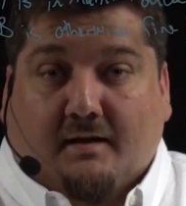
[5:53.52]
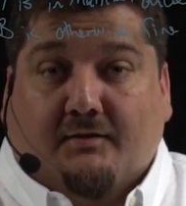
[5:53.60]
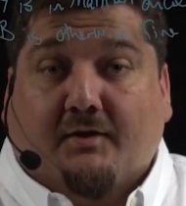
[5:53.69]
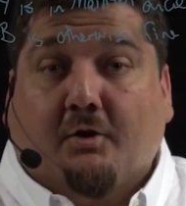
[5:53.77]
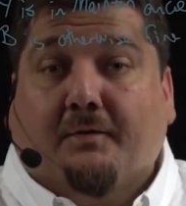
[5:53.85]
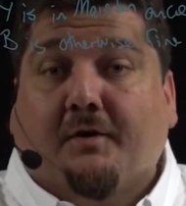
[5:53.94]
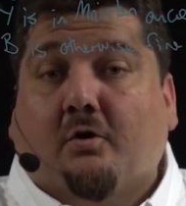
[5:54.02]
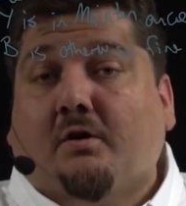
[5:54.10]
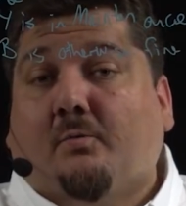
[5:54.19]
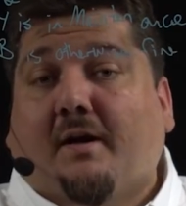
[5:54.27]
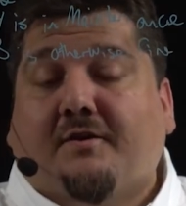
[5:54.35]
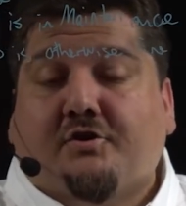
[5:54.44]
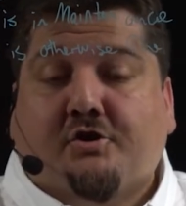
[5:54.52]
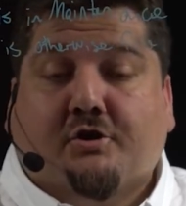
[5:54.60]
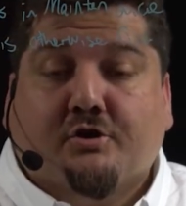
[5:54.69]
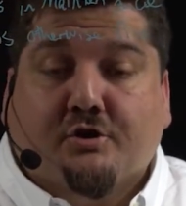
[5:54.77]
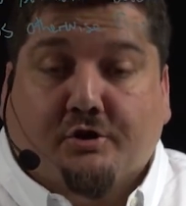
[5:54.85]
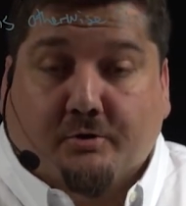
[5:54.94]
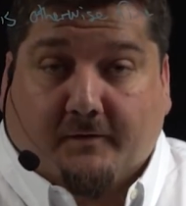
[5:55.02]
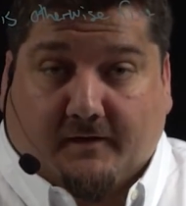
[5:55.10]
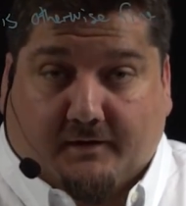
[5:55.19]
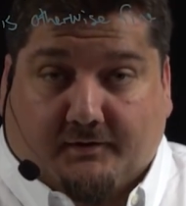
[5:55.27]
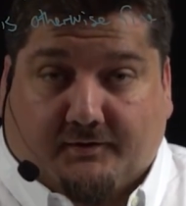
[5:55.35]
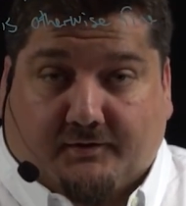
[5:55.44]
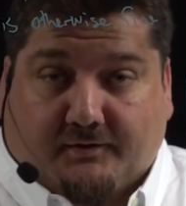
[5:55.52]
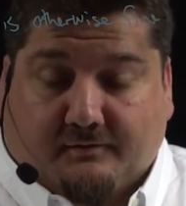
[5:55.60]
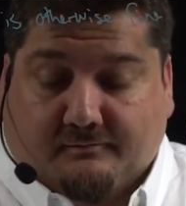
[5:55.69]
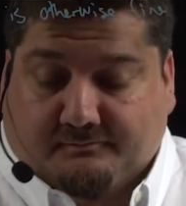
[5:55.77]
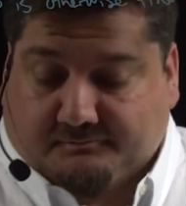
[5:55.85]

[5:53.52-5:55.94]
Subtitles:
So the only way that you can do this